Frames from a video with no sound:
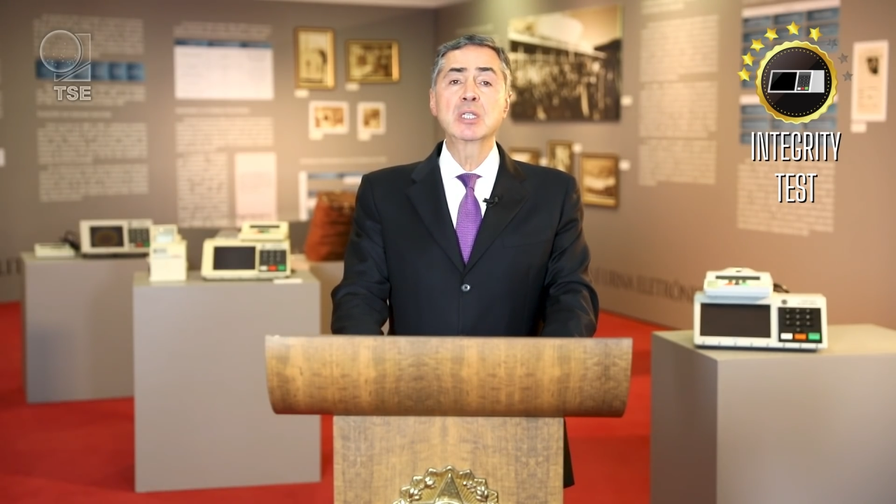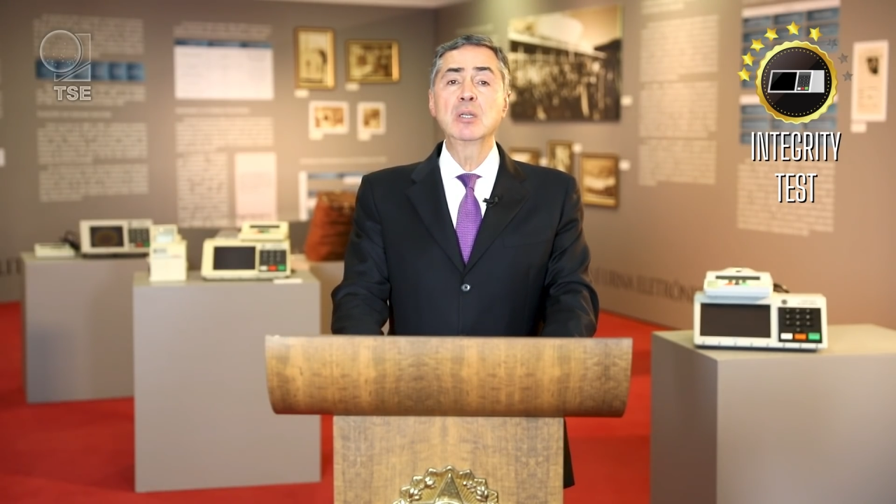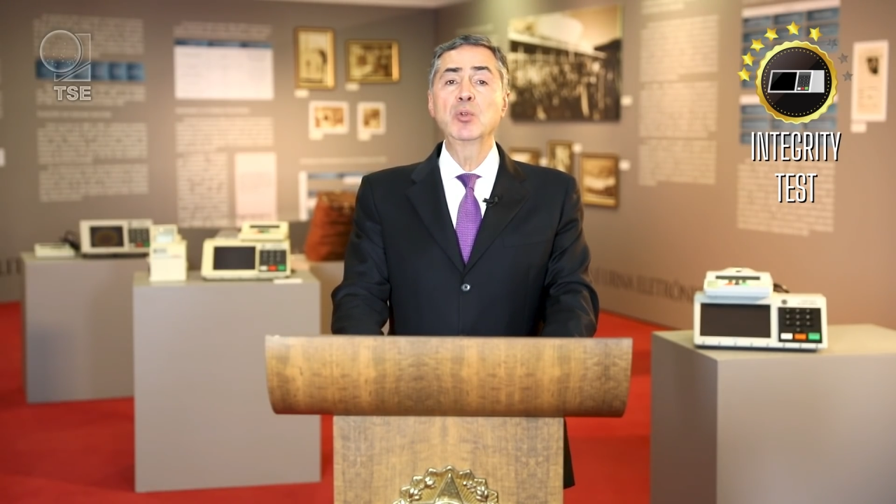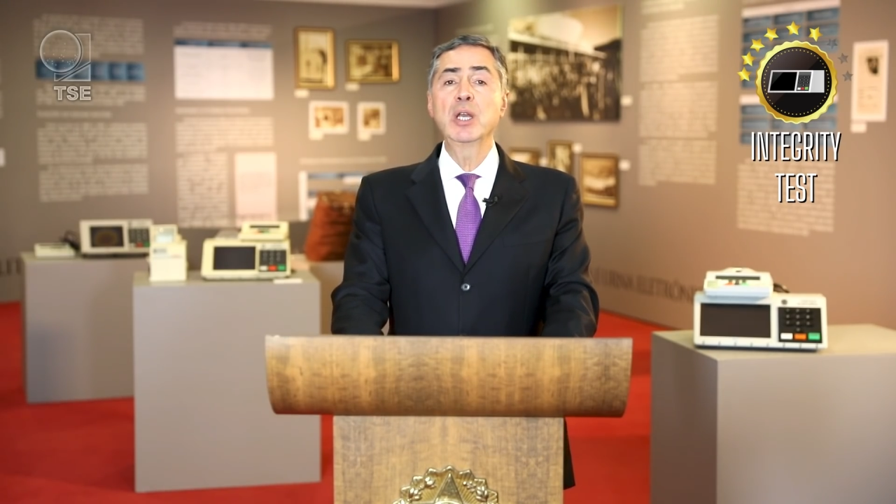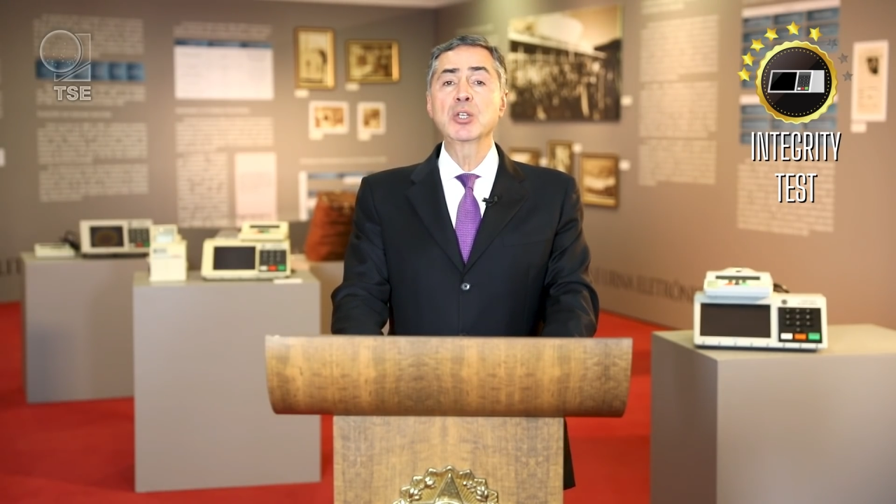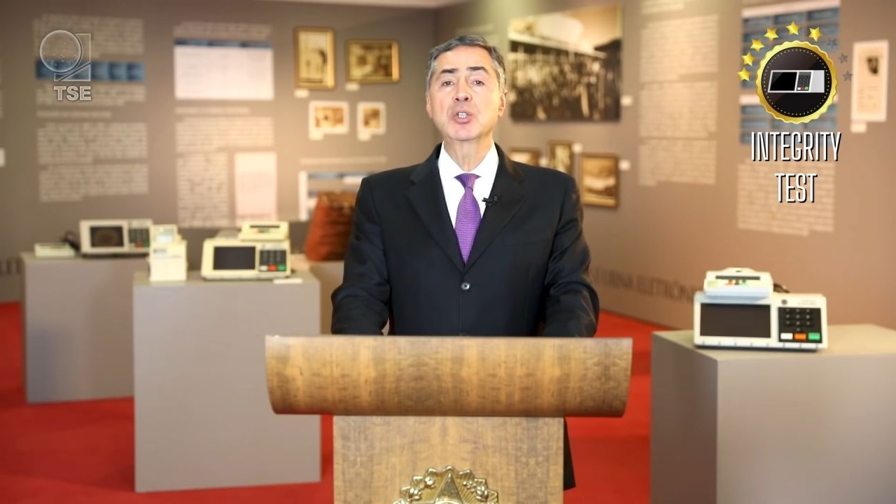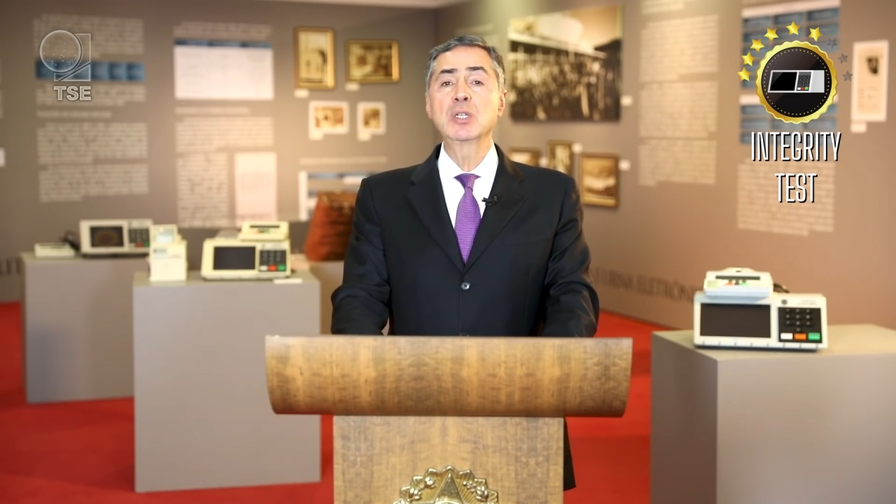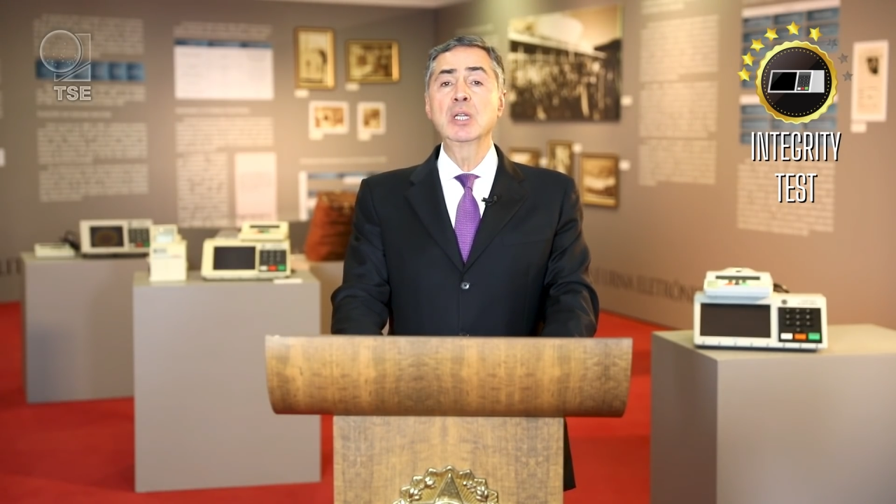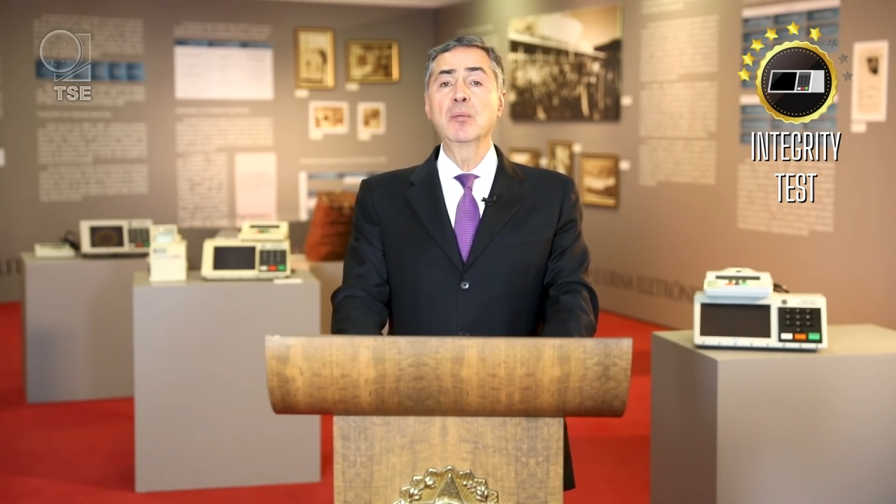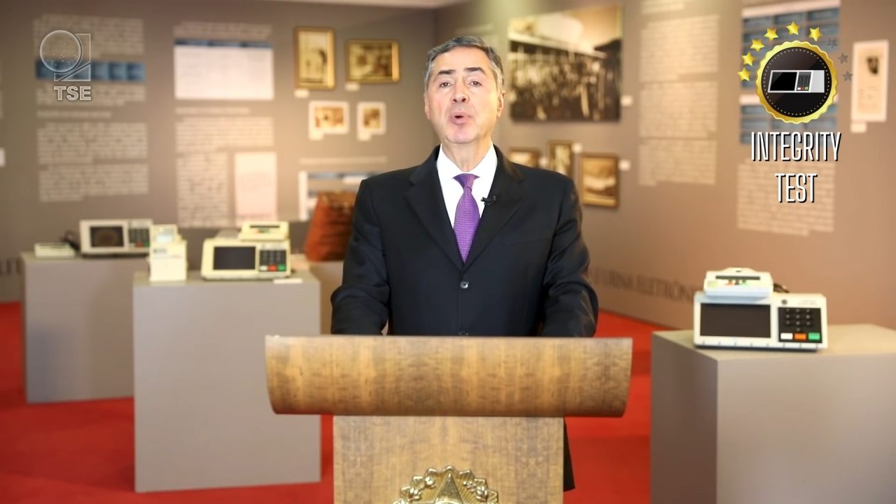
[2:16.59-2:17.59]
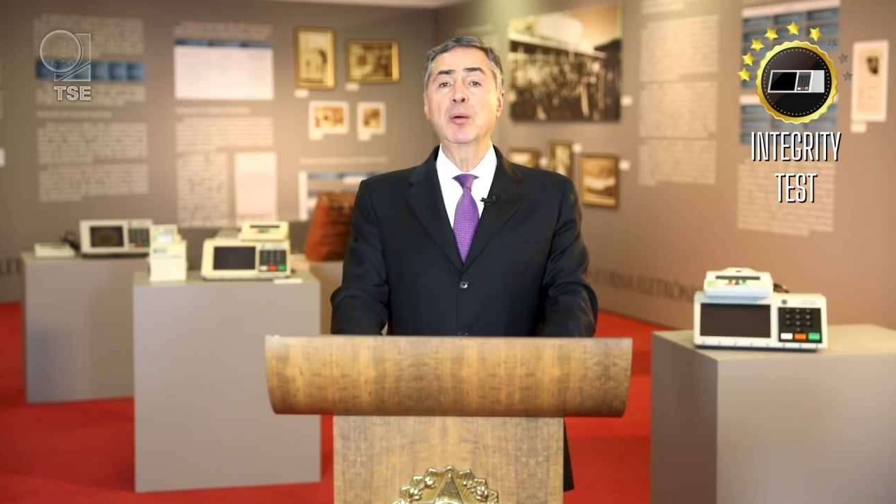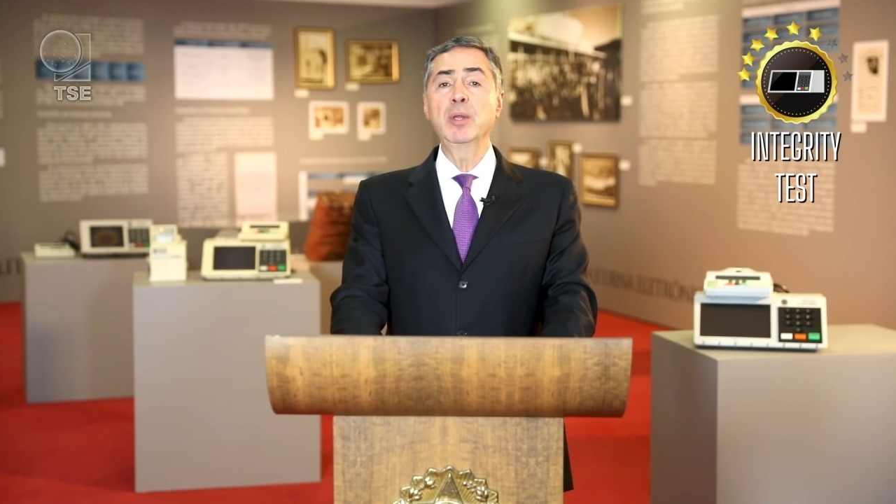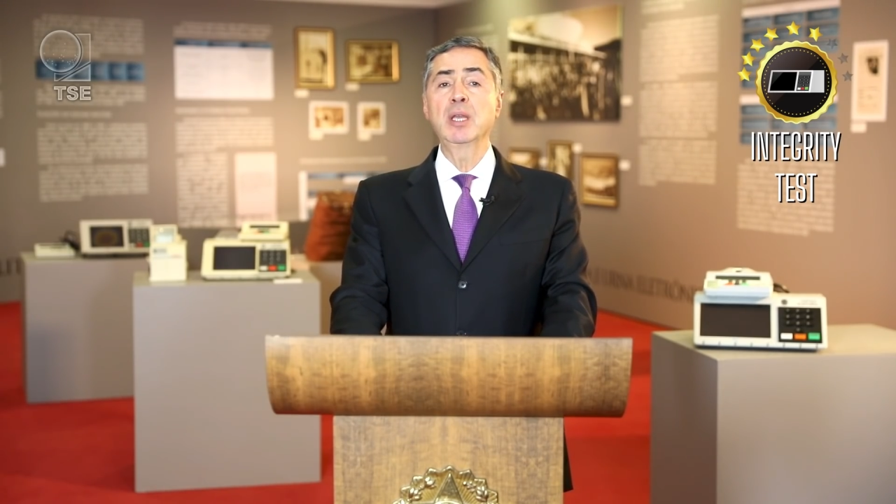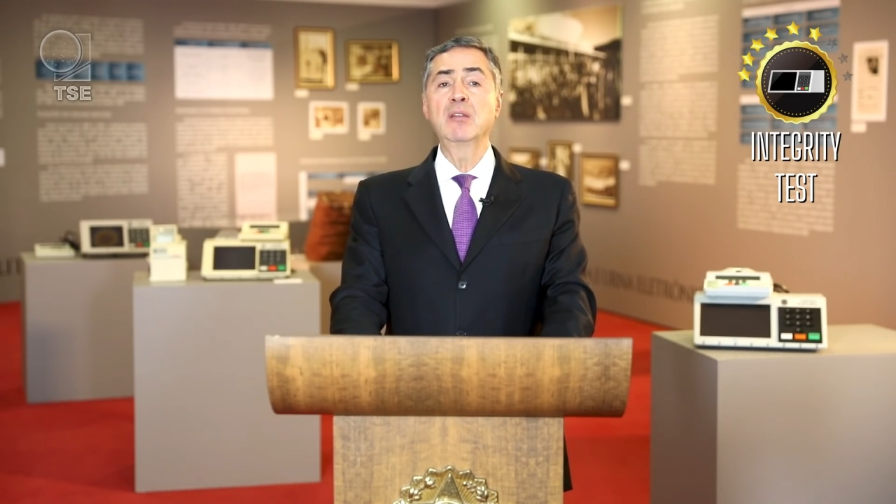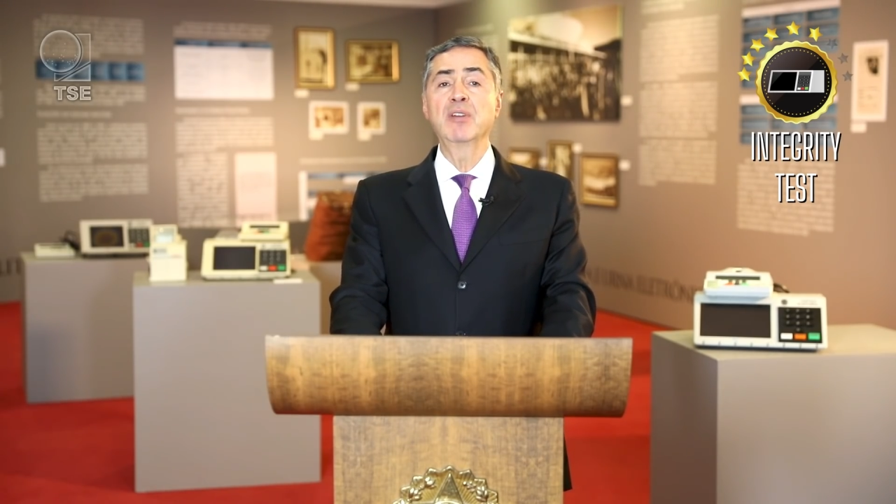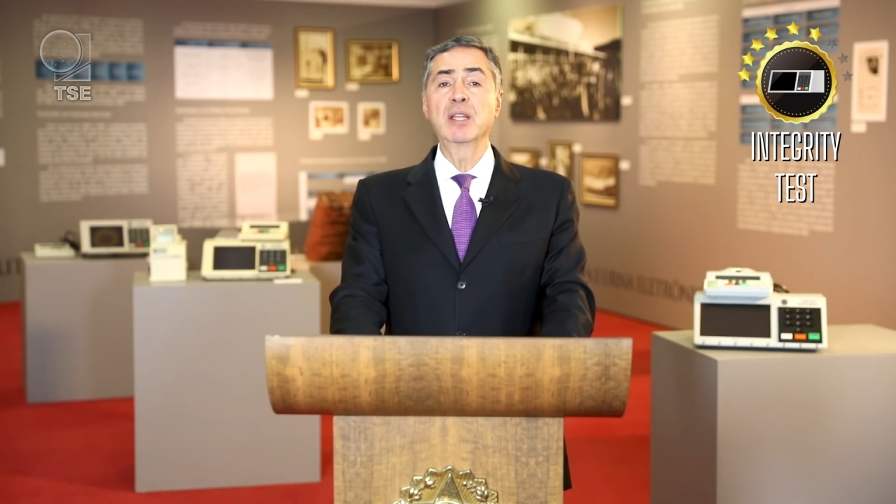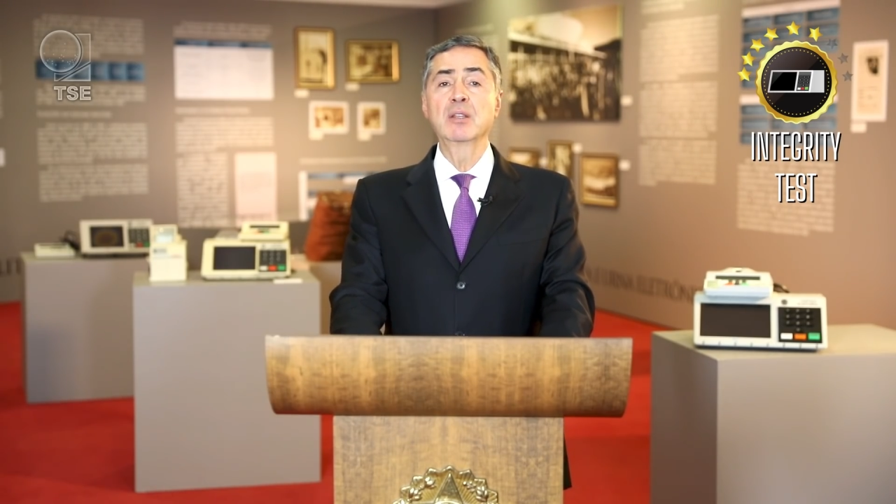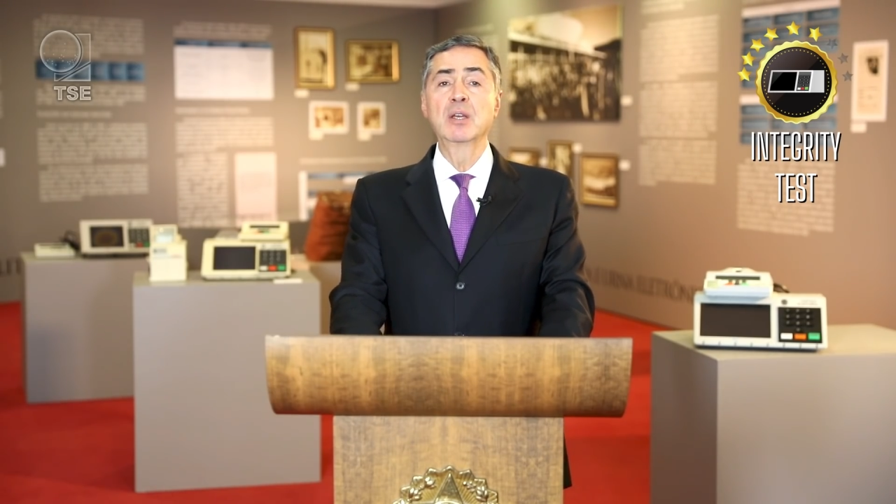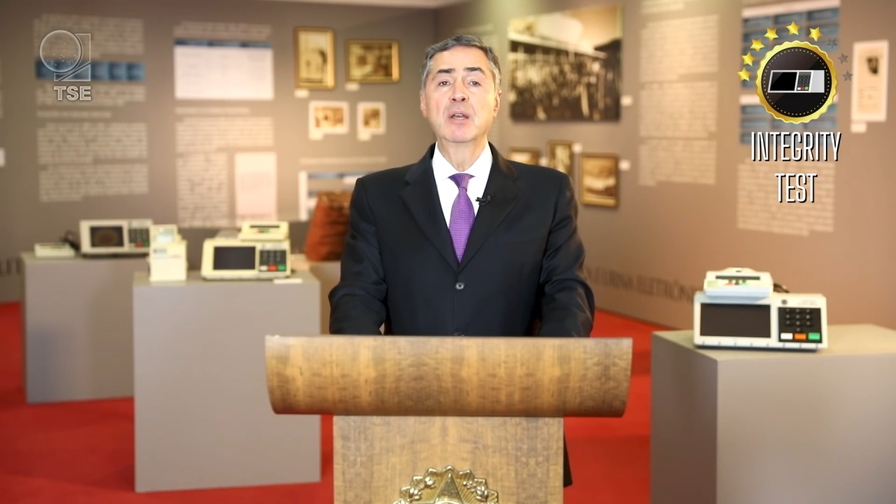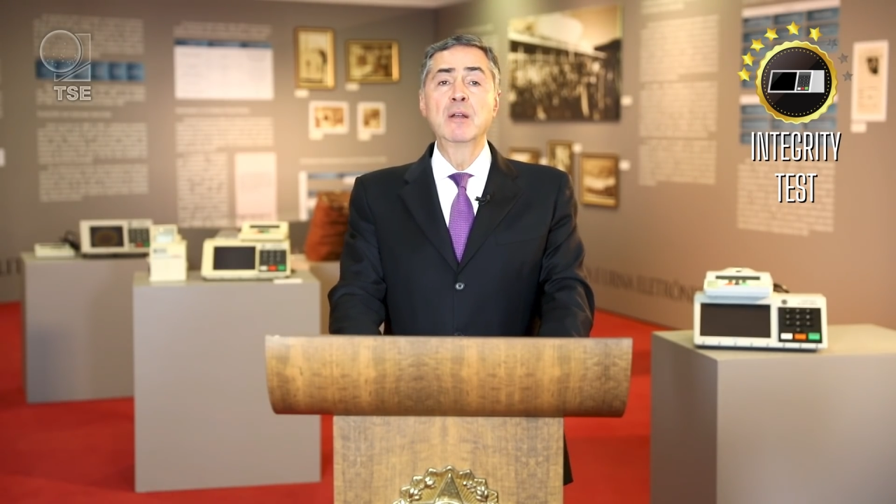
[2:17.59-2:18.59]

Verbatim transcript: simulation in a public event.